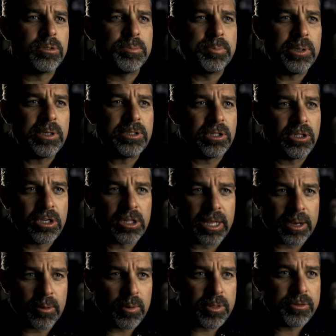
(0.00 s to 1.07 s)
was built to look like
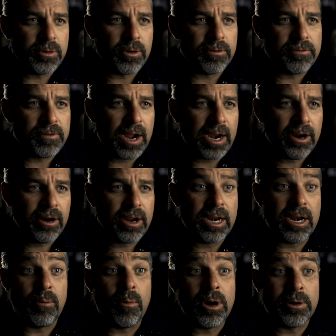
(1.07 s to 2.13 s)
it went through a fire, and
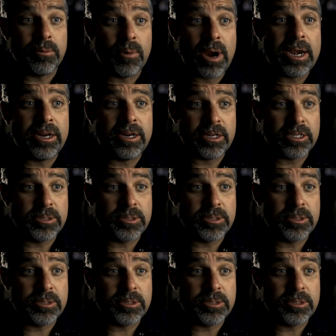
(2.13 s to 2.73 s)
I wanted Randy to